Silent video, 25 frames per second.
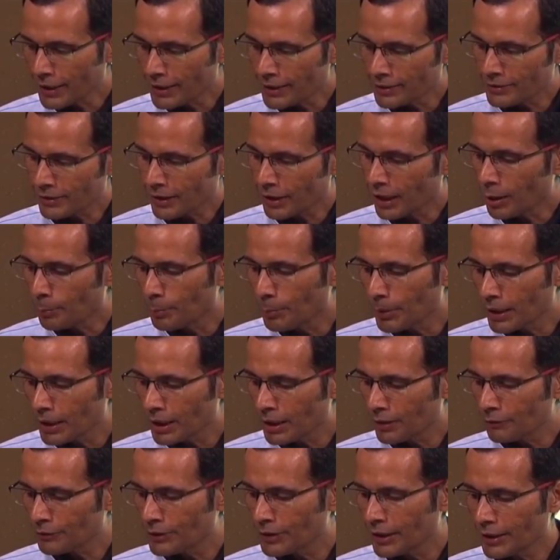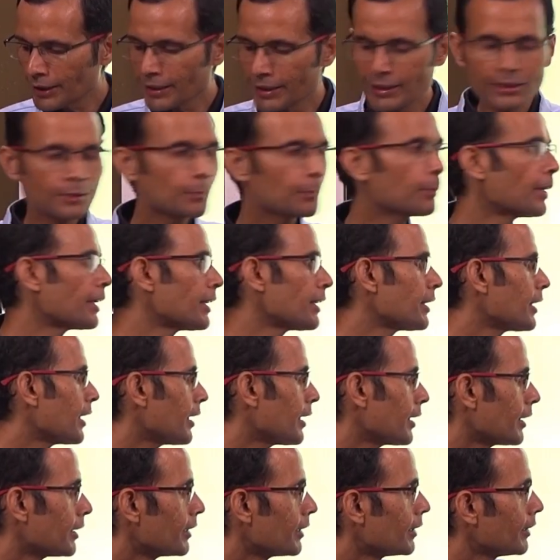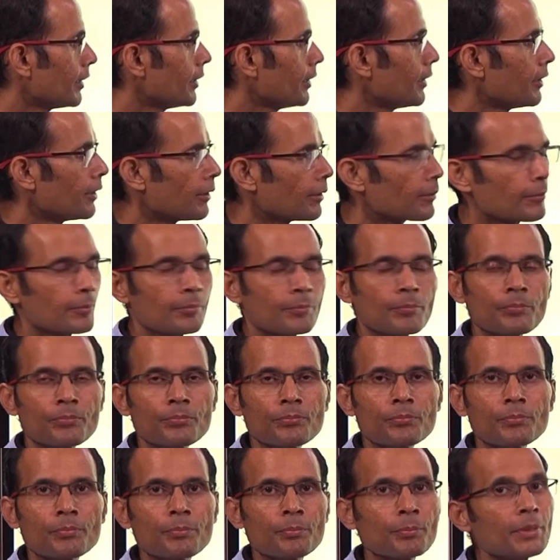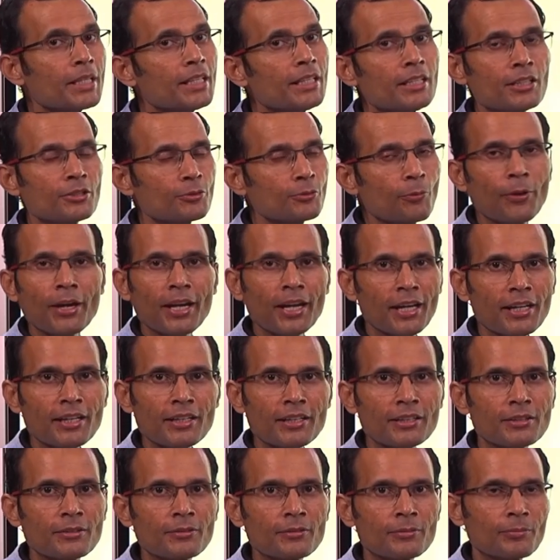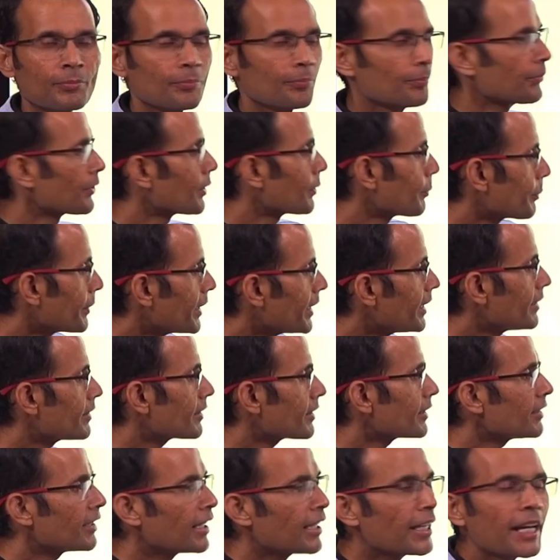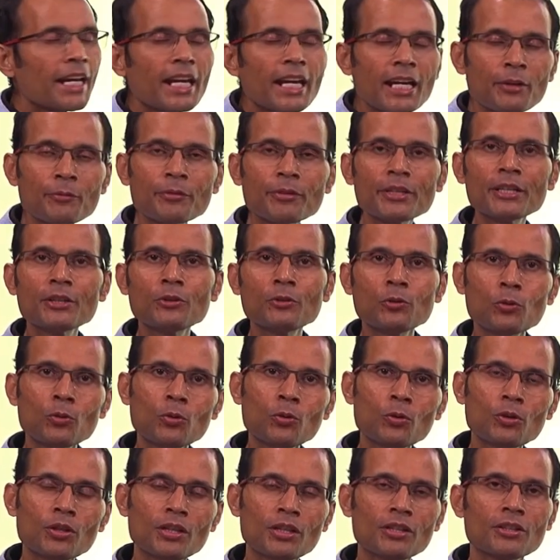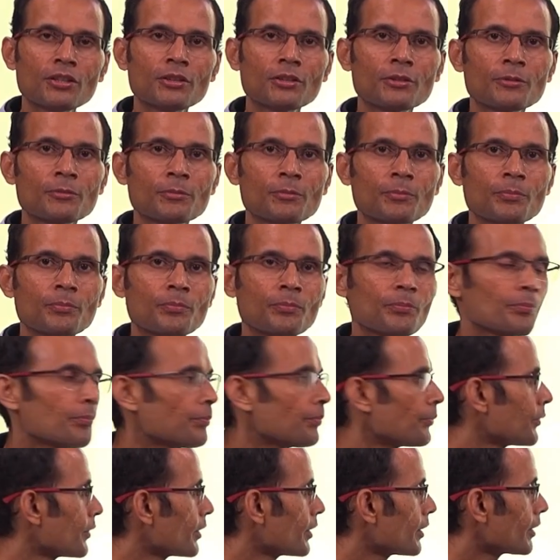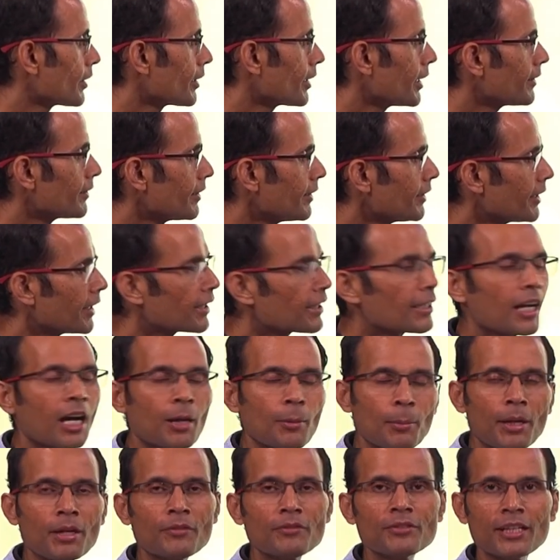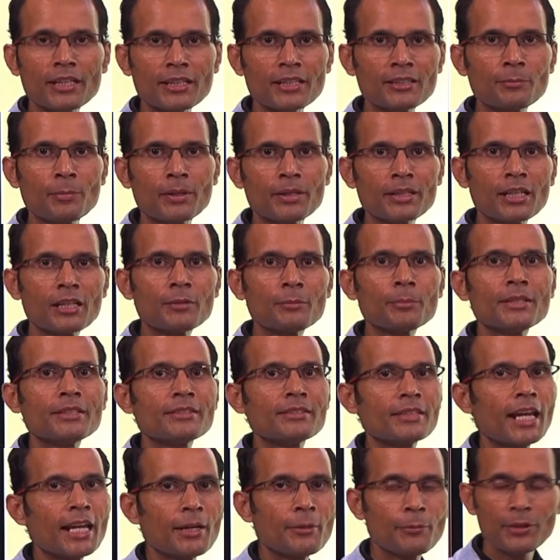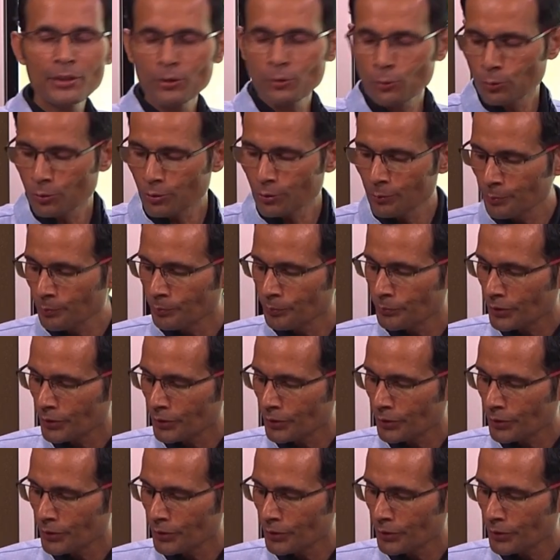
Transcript: is above the His bundle, means where? Means in the AV node. Isn't it? Above the His bundle means AV node.